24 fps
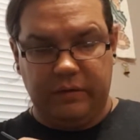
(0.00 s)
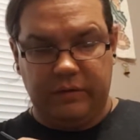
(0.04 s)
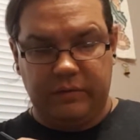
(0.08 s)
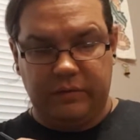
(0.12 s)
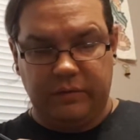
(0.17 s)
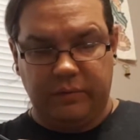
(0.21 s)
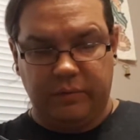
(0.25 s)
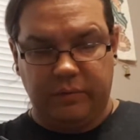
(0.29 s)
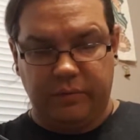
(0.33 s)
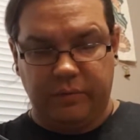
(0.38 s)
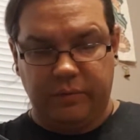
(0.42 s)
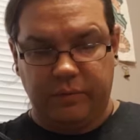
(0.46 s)

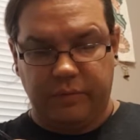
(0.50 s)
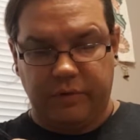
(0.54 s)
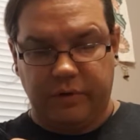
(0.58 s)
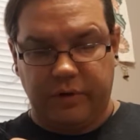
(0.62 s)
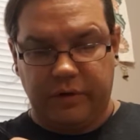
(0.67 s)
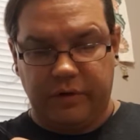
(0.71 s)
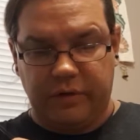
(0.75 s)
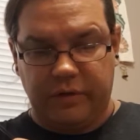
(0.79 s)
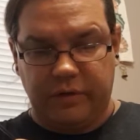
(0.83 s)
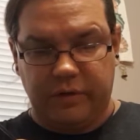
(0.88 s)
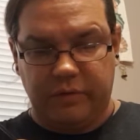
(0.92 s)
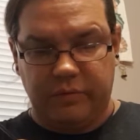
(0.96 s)
So what we're
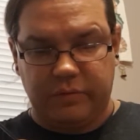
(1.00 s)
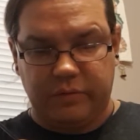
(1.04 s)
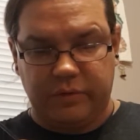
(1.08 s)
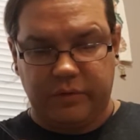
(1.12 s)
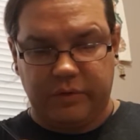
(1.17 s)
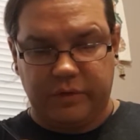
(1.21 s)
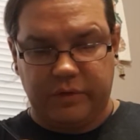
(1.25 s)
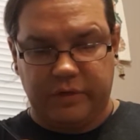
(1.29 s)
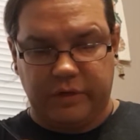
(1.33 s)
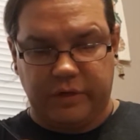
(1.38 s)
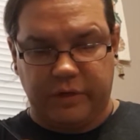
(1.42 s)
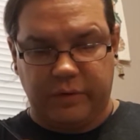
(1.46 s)
going to do is we're
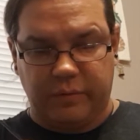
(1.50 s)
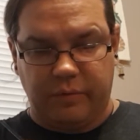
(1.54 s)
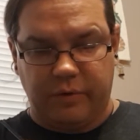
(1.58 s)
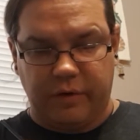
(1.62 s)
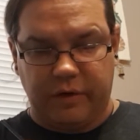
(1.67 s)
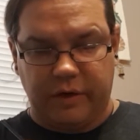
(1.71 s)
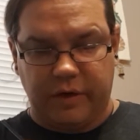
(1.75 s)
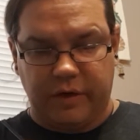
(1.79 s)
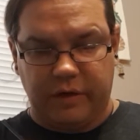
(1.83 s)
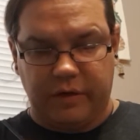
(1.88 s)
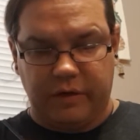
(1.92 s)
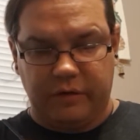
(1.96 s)
going to start
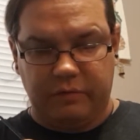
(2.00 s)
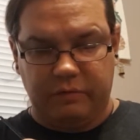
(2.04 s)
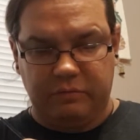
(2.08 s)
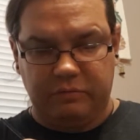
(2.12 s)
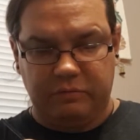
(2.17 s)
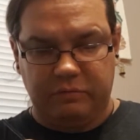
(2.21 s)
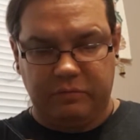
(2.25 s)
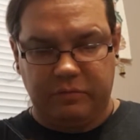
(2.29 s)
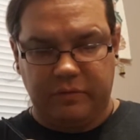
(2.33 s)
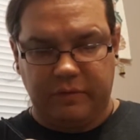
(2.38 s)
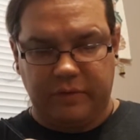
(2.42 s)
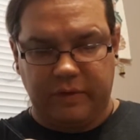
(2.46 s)
working,
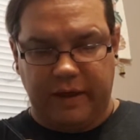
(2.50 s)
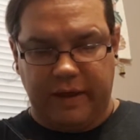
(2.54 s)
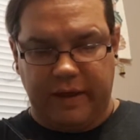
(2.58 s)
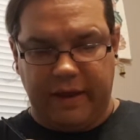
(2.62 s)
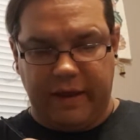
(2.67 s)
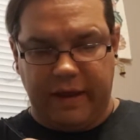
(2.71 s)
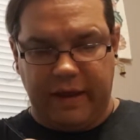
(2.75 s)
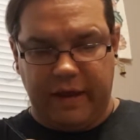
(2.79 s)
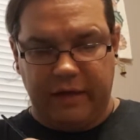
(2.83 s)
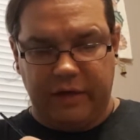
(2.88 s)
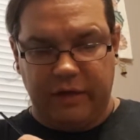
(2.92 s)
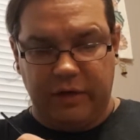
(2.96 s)

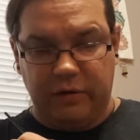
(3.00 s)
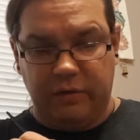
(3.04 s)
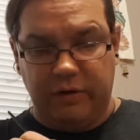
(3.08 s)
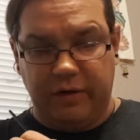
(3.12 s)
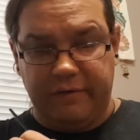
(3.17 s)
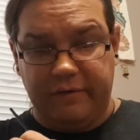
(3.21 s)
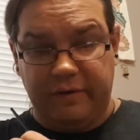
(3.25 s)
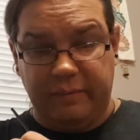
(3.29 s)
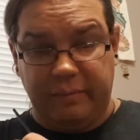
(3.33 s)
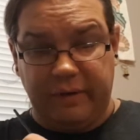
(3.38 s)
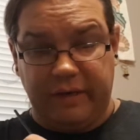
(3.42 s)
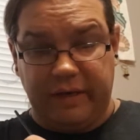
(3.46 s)
and you don't
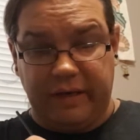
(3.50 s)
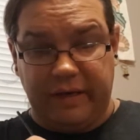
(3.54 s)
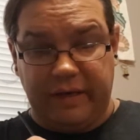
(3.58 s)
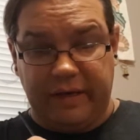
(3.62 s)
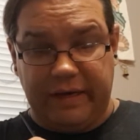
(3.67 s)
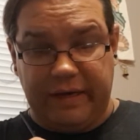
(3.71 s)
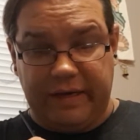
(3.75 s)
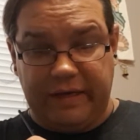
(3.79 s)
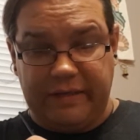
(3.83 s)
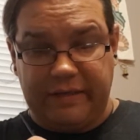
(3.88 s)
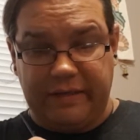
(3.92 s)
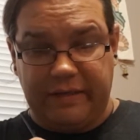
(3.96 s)
have to be
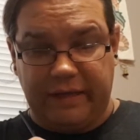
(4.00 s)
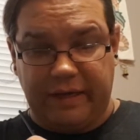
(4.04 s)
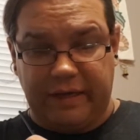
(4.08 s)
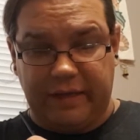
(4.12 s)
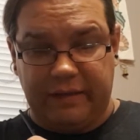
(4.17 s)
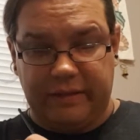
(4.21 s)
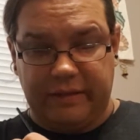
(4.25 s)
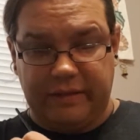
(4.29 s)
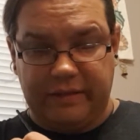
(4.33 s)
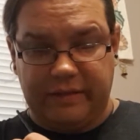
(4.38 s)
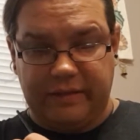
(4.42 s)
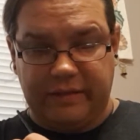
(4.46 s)
neat
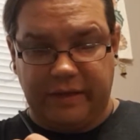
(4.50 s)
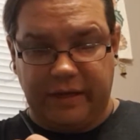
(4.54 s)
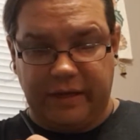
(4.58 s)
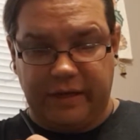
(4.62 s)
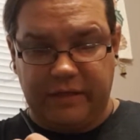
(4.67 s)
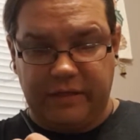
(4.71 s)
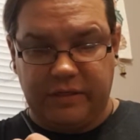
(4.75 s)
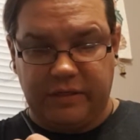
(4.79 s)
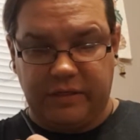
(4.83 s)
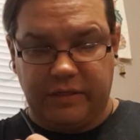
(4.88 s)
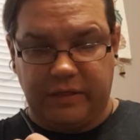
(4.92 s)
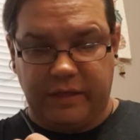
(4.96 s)
at this
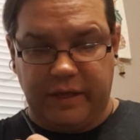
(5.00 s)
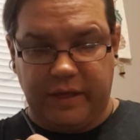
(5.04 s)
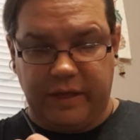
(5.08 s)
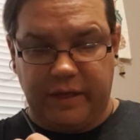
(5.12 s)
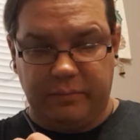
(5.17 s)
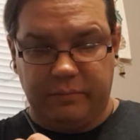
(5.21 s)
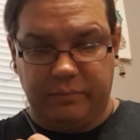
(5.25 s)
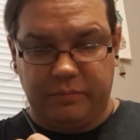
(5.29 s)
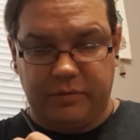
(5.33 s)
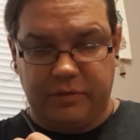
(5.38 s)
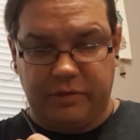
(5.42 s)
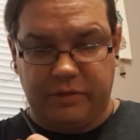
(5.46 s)
stage in the
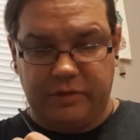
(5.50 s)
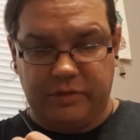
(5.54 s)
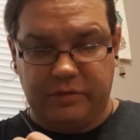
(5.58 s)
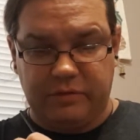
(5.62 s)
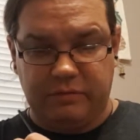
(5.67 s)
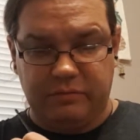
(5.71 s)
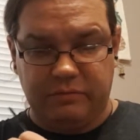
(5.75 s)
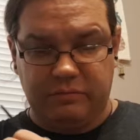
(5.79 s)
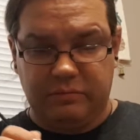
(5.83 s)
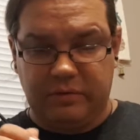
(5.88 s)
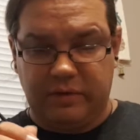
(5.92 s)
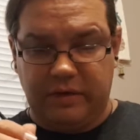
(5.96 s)
game. Just
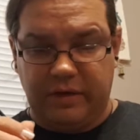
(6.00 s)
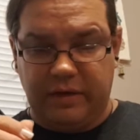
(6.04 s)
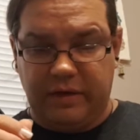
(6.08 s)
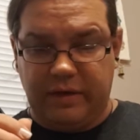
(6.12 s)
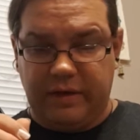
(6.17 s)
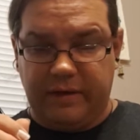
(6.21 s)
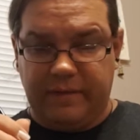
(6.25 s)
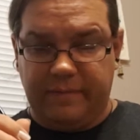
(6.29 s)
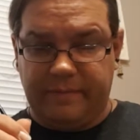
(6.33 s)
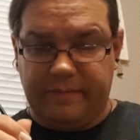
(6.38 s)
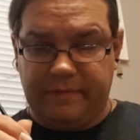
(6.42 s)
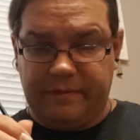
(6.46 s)

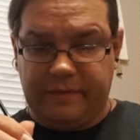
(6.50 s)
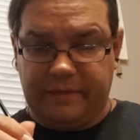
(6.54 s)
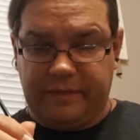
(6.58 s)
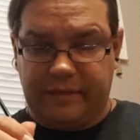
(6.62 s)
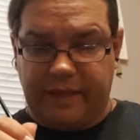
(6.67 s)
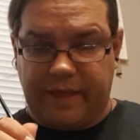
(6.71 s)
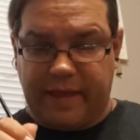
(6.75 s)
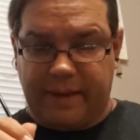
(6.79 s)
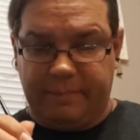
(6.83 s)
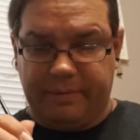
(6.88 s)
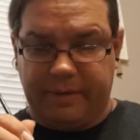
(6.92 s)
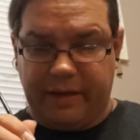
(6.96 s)

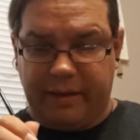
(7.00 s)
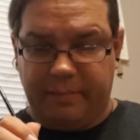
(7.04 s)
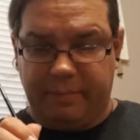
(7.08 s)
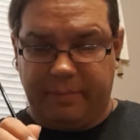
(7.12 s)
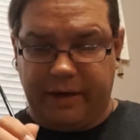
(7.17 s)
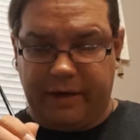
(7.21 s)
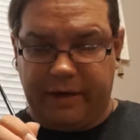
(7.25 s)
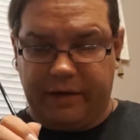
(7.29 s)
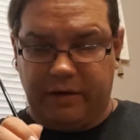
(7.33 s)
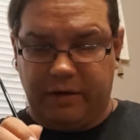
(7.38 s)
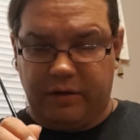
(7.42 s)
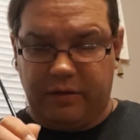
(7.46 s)
slap that
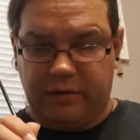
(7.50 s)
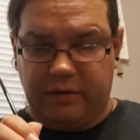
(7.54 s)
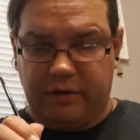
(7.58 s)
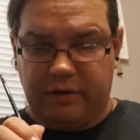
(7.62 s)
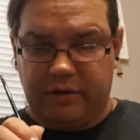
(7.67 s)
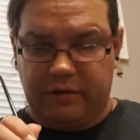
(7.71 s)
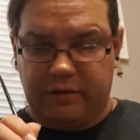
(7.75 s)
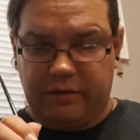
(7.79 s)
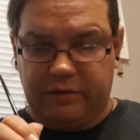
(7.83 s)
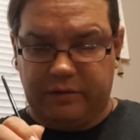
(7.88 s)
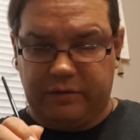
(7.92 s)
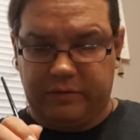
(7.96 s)
paint on
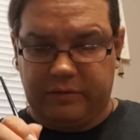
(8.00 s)
there.